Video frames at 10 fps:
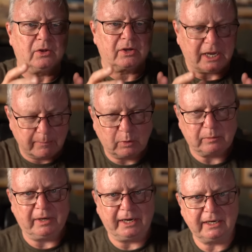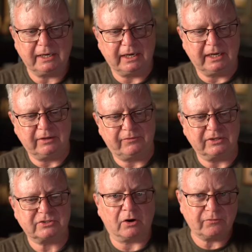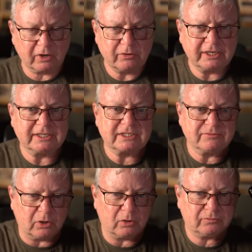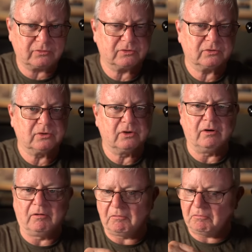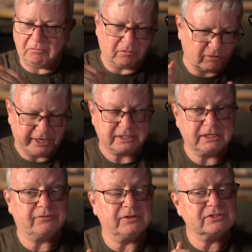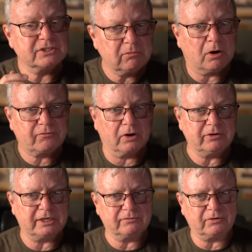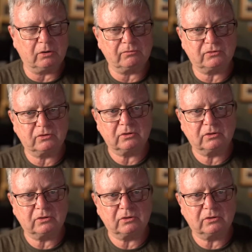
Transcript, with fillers: come what may. And if this off-roading is involved, great. If there's no off-roading involved,